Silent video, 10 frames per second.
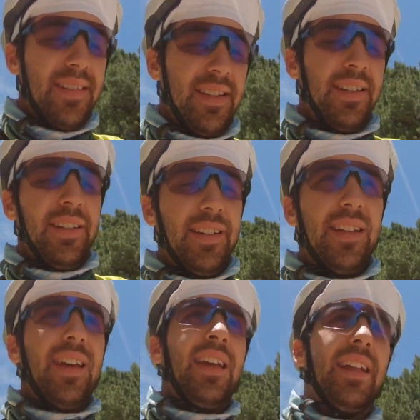sitting at
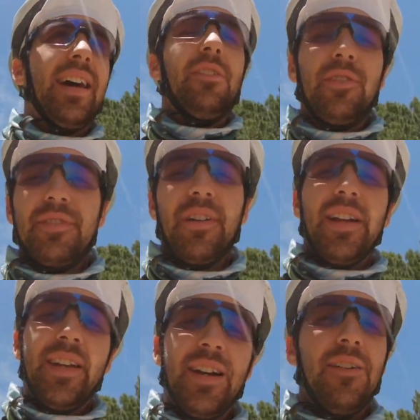8 hours
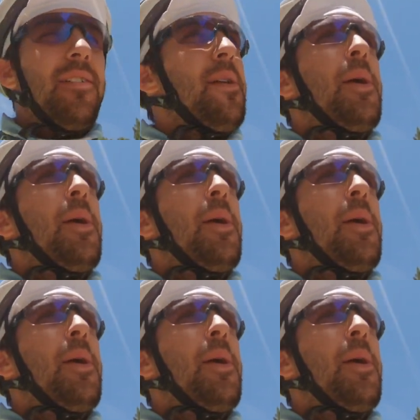right now.